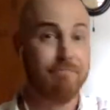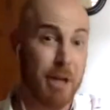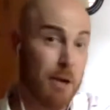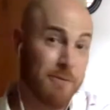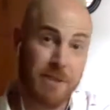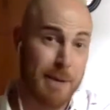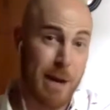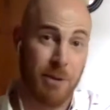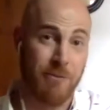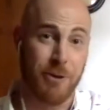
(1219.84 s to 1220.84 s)
somehow
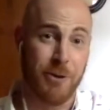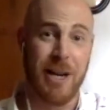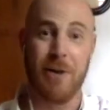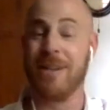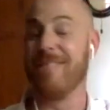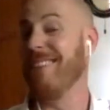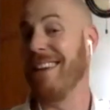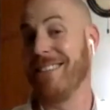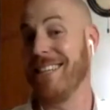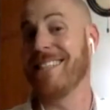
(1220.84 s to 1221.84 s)
we figured it out.
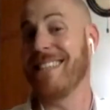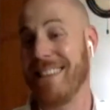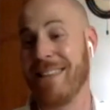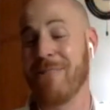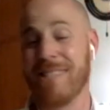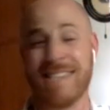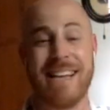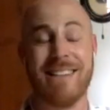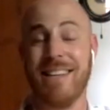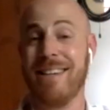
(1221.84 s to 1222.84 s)
And that was
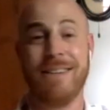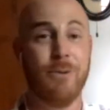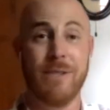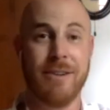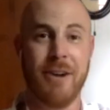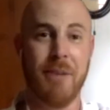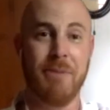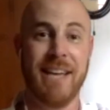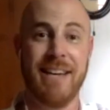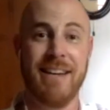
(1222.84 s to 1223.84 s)
exactly it. It wasn't complicated at